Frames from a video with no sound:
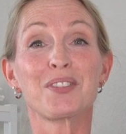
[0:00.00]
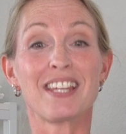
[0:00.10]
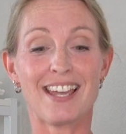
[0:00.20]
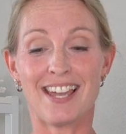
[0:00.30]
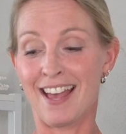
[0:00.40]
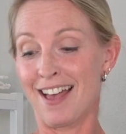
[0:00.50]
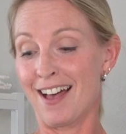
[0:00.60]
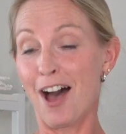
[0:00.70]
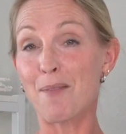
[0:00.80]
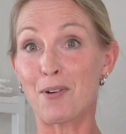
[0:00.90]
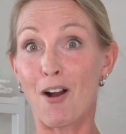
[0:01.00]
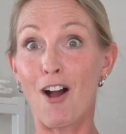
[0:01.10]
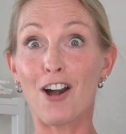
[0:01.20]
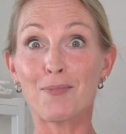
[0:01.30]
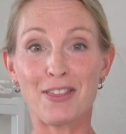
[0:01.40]
the upper
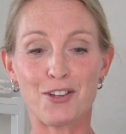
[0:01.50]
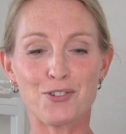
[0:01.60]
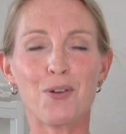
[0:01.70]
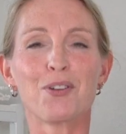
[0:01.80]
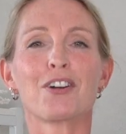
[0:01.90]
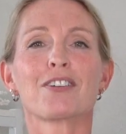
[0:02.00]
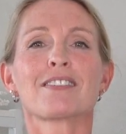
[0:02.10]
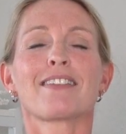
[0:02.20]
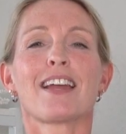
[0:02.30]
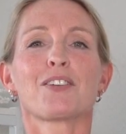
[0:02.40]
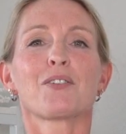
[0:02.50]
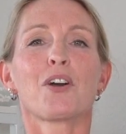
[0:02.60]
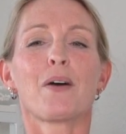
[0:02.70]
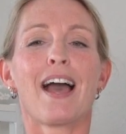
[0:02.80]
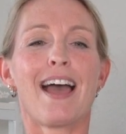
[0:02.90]
arm and the shoulders, and then you can
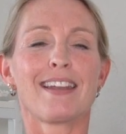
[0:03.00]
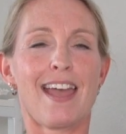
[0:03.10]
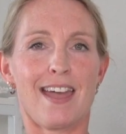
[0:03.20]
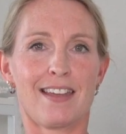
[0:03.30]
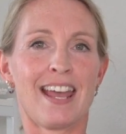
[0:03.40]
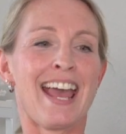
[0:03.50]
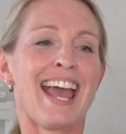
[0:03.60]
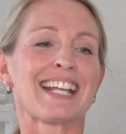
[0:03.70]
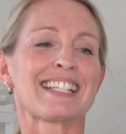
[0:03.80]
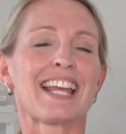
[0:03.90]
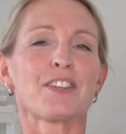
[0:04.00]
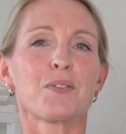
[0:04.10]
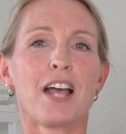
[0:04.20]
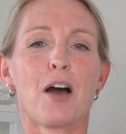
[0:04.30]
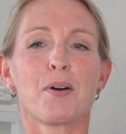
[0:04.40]
go ahead and extend those
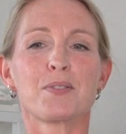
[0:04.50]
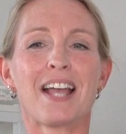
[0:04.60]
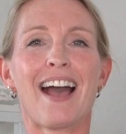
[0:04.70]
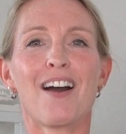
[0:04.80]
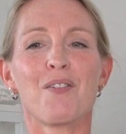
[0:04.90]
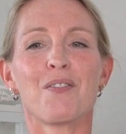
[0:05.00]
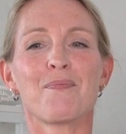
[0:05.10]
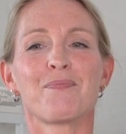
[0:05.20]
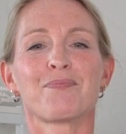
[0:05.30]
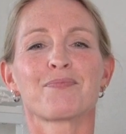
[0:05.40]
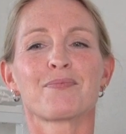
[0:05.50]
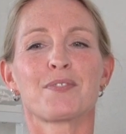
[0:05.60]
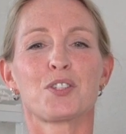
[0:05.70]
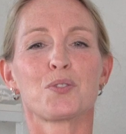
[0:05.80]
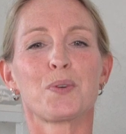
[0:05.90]
elbows out,
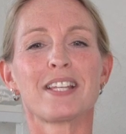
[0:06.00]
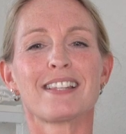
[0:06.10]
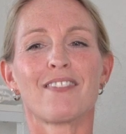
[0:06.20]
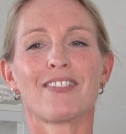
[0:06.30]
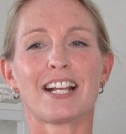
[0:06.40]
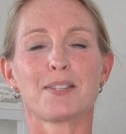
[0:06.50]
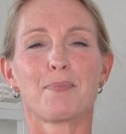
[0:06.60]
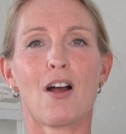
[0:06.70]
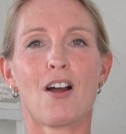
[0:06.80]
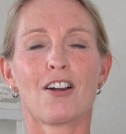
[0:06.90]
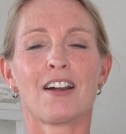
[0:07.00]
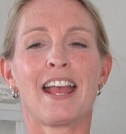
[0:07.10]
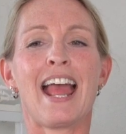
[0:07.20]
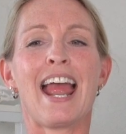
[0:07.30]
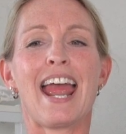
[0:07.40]
squeeze that flex bar,
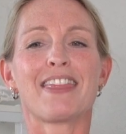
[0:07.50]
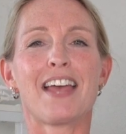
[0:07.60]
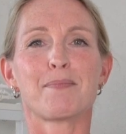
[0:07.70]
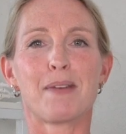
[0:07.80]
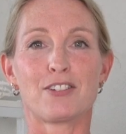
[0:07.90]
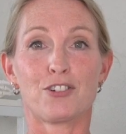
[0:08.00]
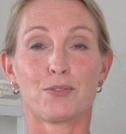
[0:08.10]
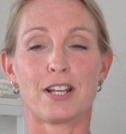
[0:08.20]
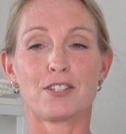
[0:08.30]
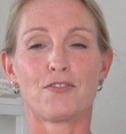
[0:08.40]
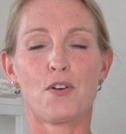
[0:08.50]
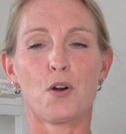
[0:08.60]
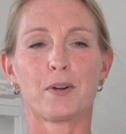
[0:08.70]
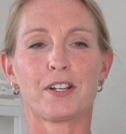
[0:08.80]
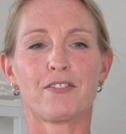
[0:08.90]
and then bend your wrist
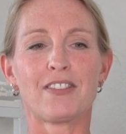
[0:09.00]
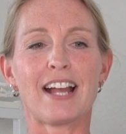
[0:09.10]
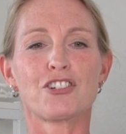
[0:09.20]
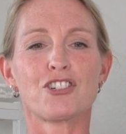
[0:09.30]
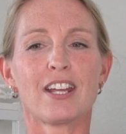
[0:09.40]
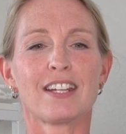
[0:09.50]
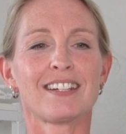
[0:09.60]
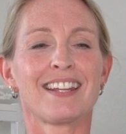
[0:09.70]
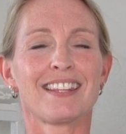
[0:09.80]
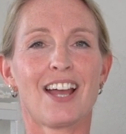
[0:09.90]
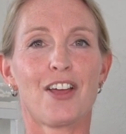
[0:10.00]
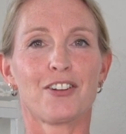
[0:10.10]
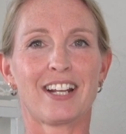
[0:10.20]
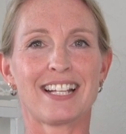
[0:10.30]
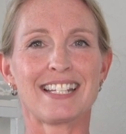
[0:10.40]
forward in flexion, the other
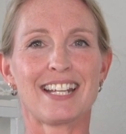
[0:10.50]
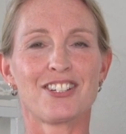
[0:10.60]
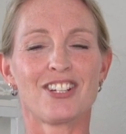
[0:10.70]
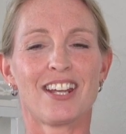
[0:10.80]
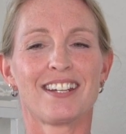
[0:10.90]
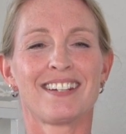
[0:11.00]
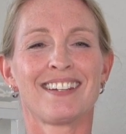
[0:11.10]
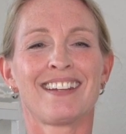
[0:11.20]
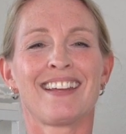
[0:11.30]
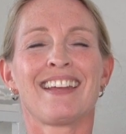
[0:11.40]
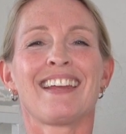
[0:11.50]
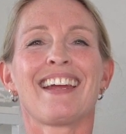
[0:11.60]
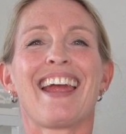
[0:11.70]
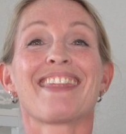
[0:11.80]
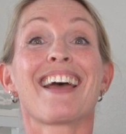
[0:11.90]
in extension,
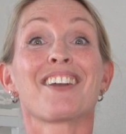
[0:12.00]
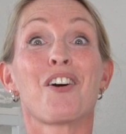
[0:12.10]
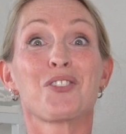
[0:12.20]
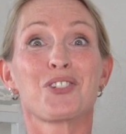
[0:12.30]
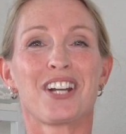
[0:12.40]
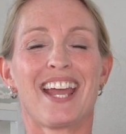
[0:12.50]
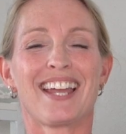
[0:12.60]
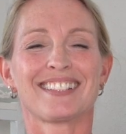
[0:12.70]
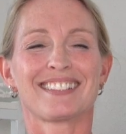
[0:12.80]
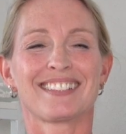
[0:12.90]
and then alternate.